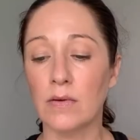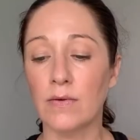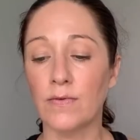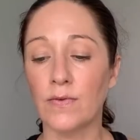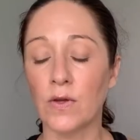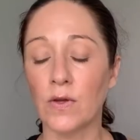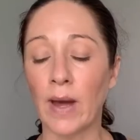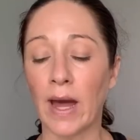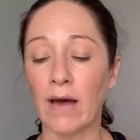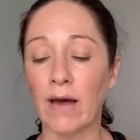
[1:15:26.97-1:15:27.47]

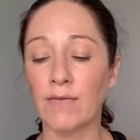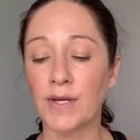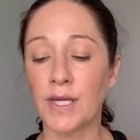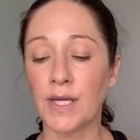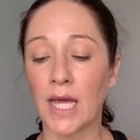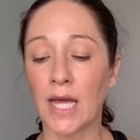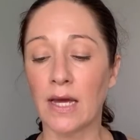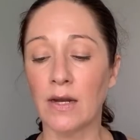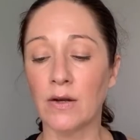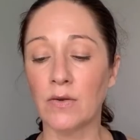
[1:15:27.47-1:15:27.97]
If you have a
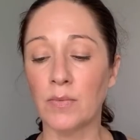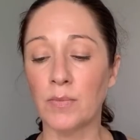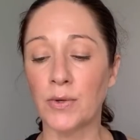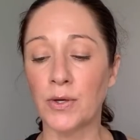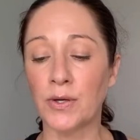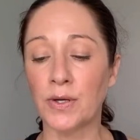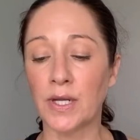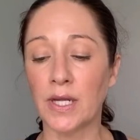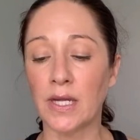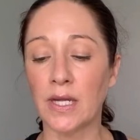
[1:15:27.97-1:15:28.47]
candle
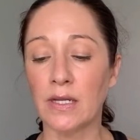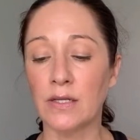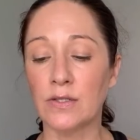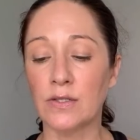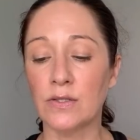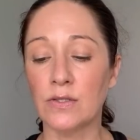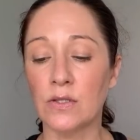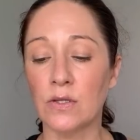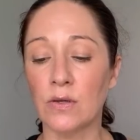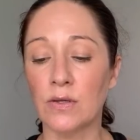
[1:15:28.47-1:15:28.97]
burning,
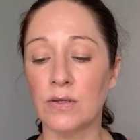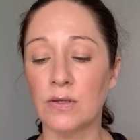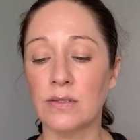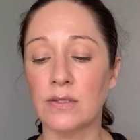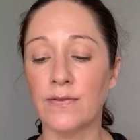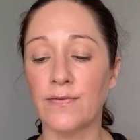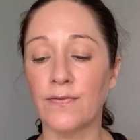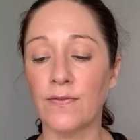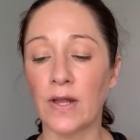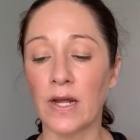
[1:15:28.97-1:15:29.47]
just notice
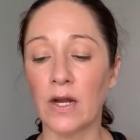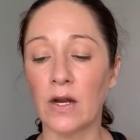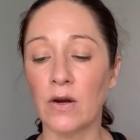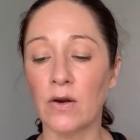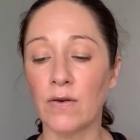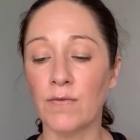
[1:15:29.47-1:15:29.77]
the flicker